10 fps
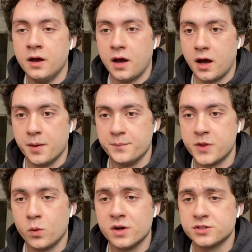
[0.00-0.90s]

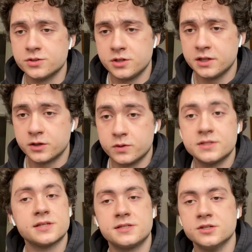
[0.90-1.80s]
While
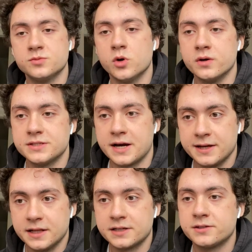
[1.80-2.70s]
sociolinguistics deals more with
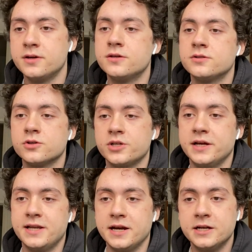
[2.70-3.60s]
dialects, social
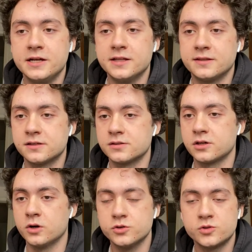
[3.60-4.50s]
identity, and things like
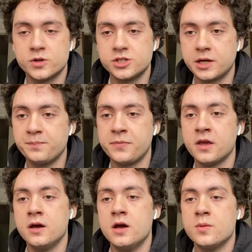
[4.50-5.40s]
code switching,
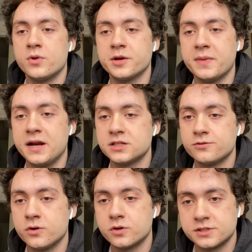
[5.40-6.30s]
pragmatics
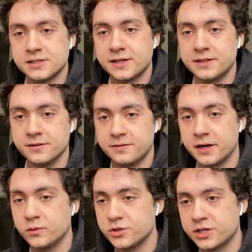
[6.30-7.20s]
focuses on the
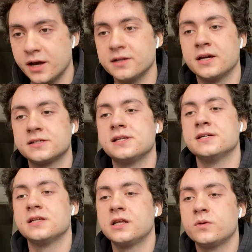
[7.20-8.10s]
effect which context
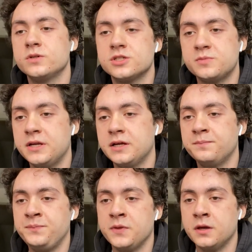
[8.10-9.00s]
has on language's meaning.